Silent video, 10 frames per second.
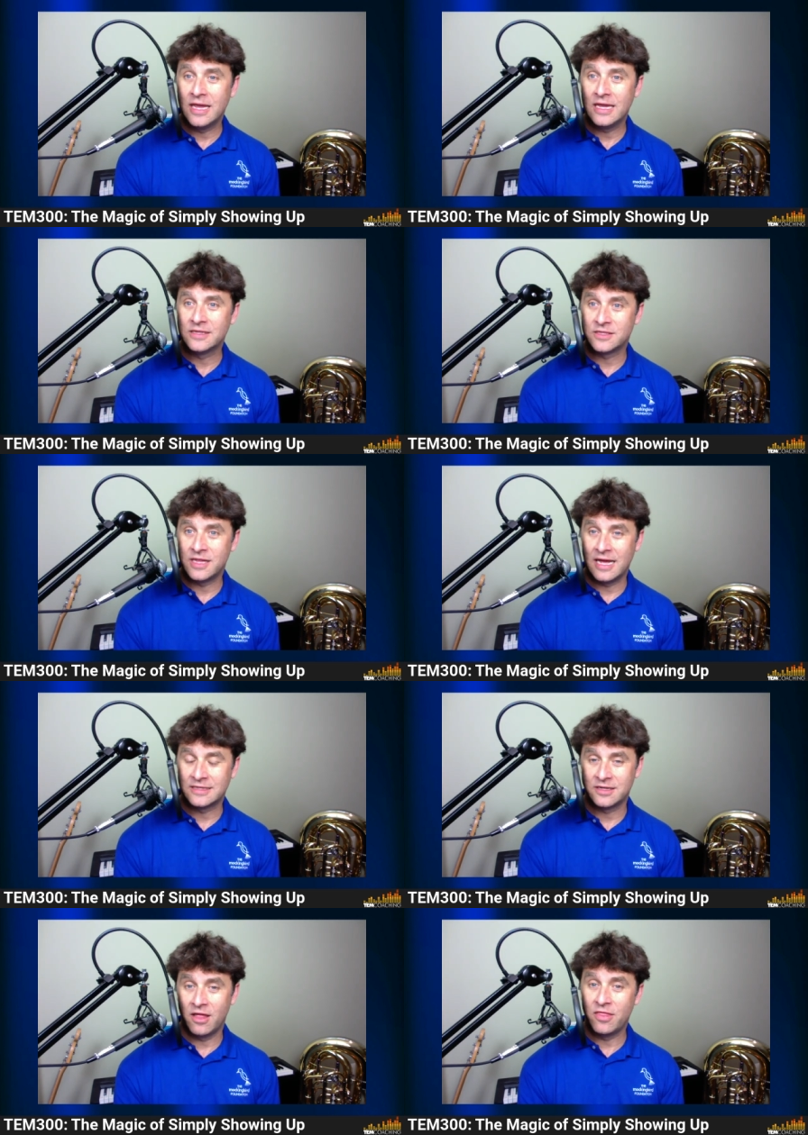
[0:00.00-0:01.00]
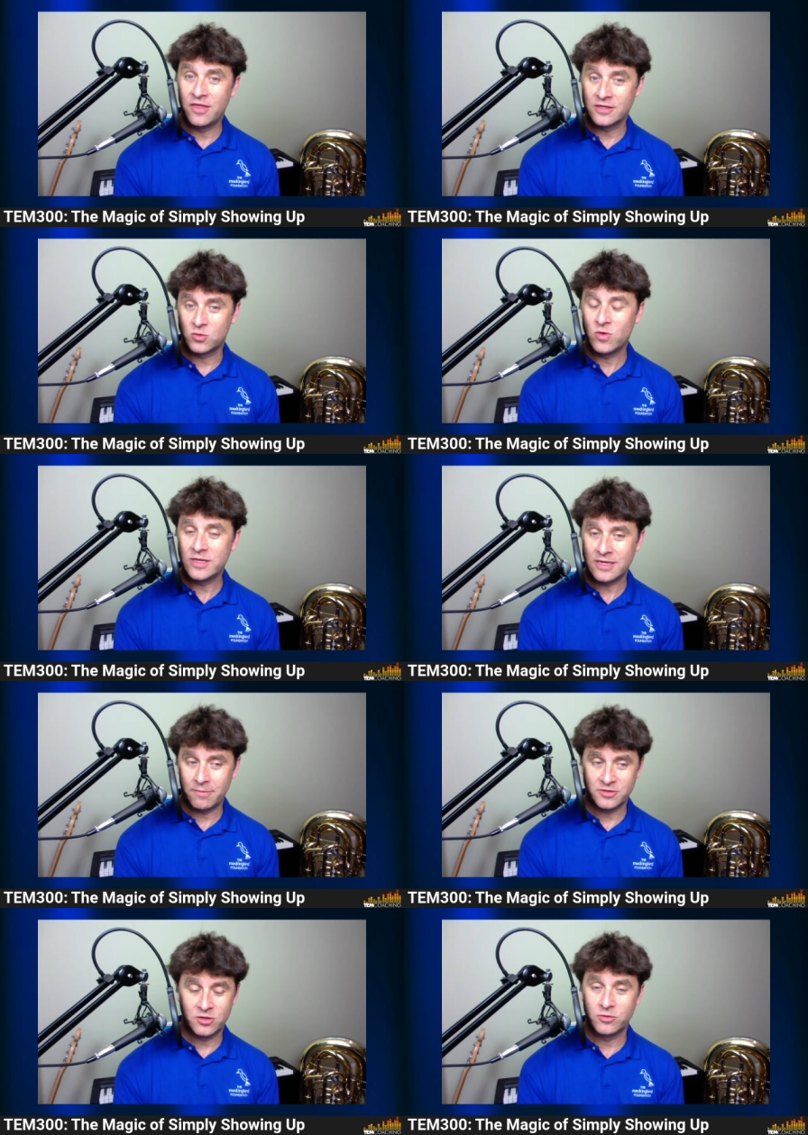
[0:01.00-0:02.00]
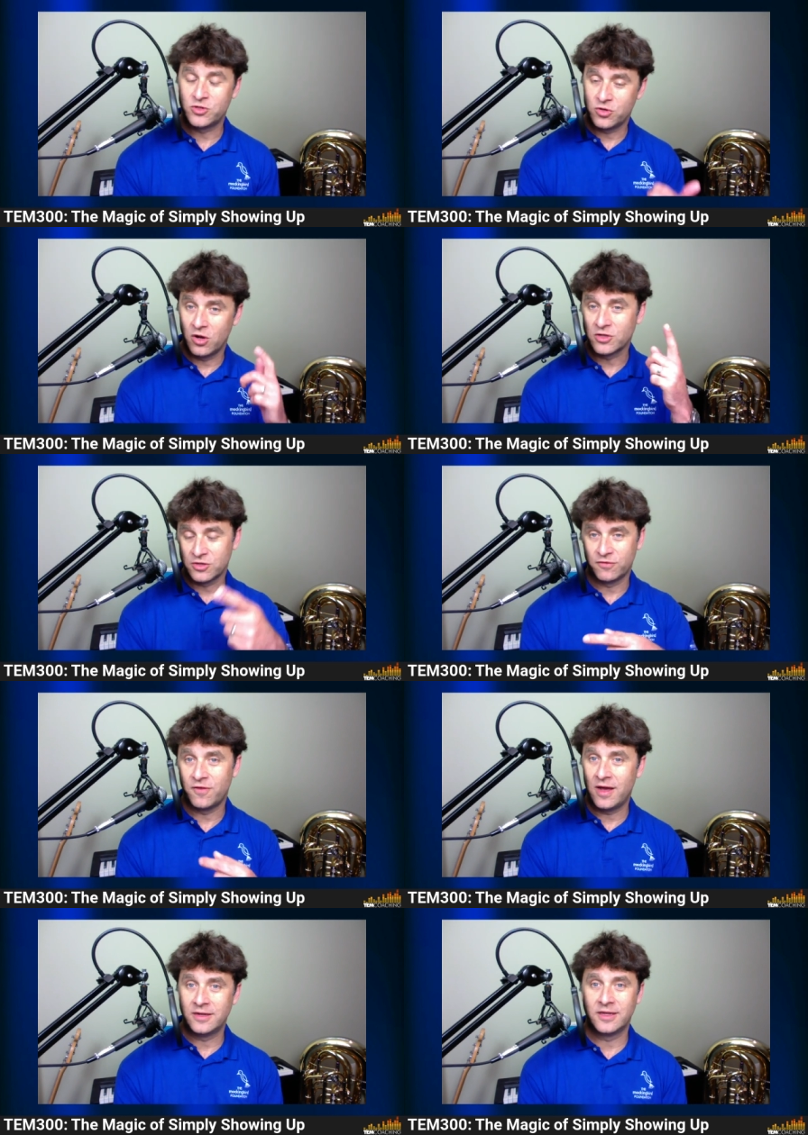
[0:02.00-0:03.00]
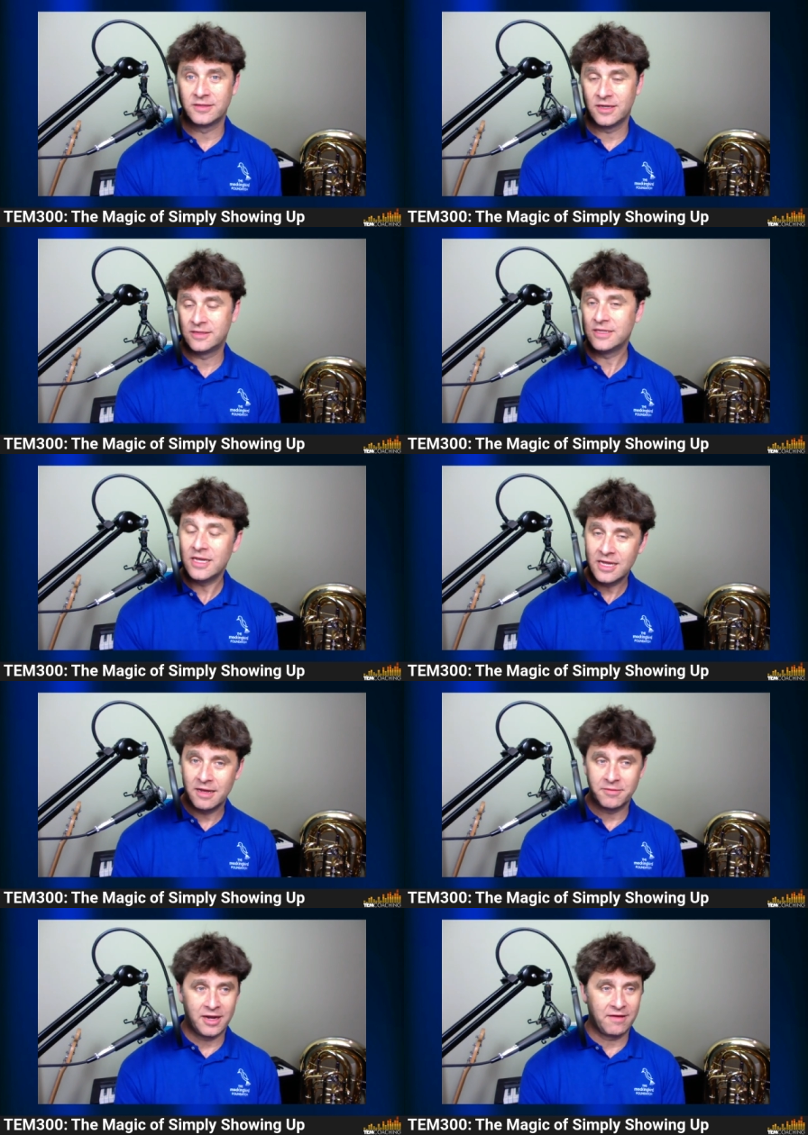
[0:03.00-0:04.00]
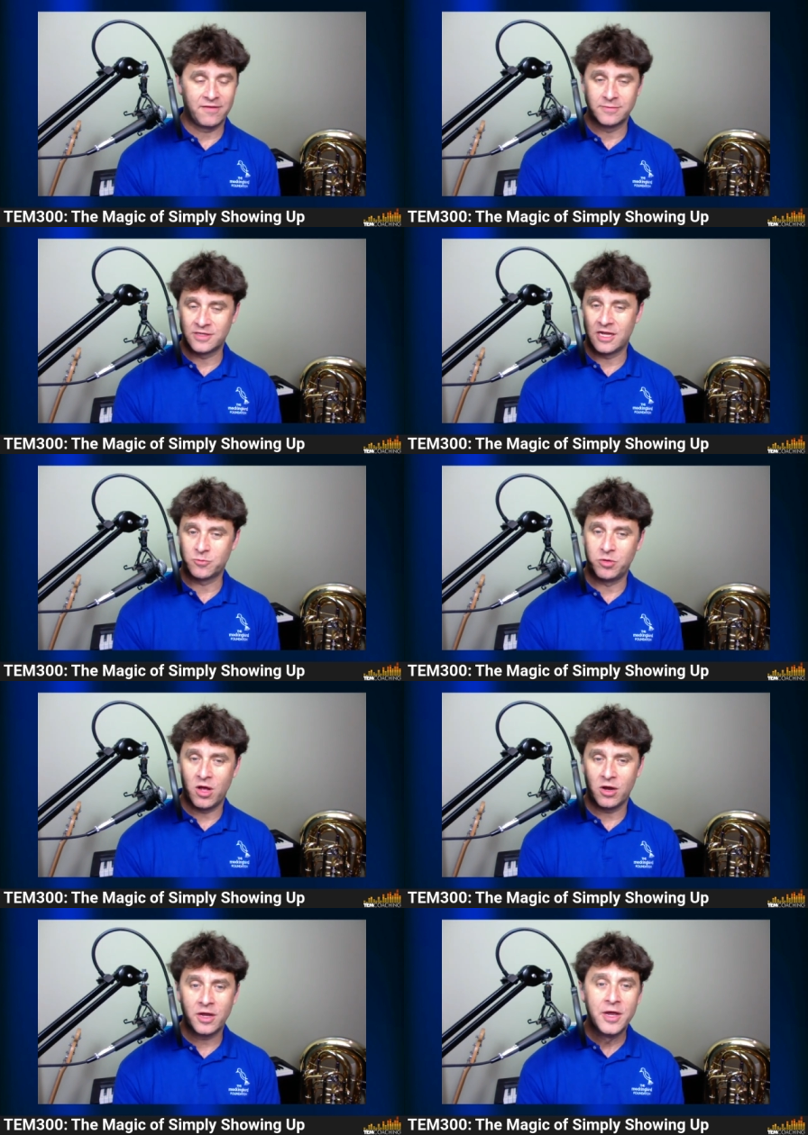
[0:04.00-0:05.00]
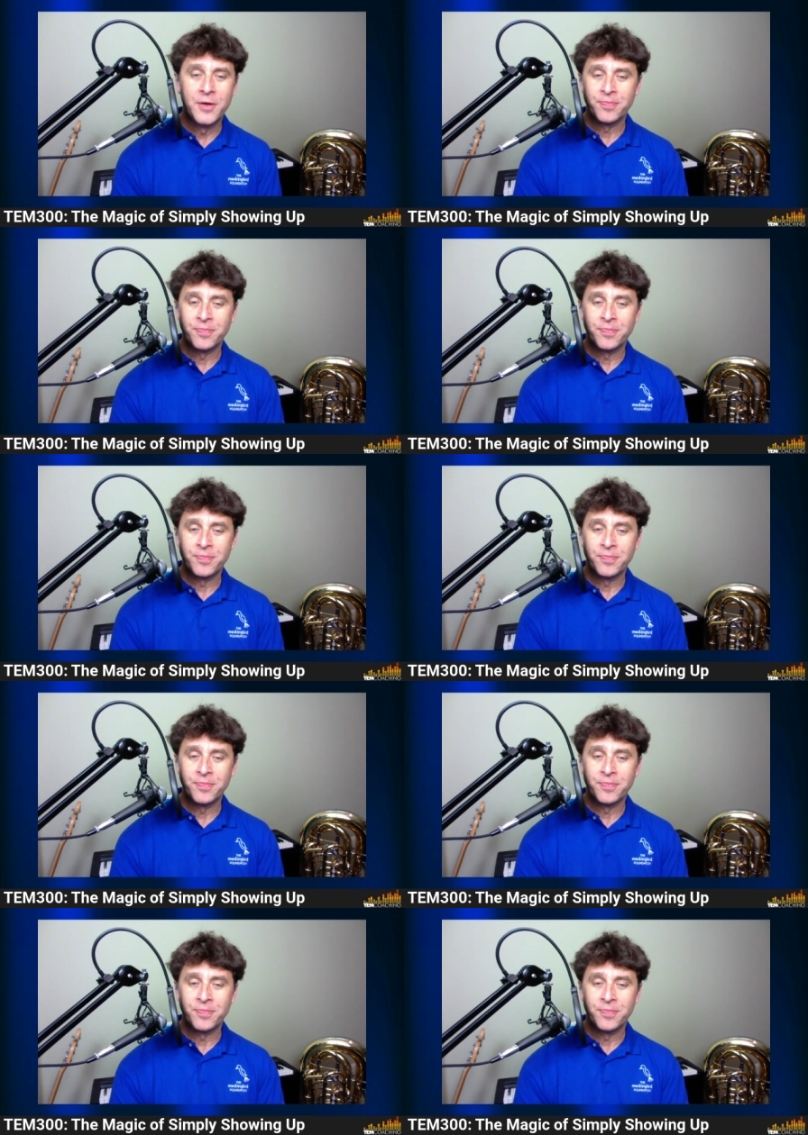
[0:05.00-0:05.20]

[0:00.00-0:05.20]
is that uh, this week's episode, which you can also find at tem.fm slash blog,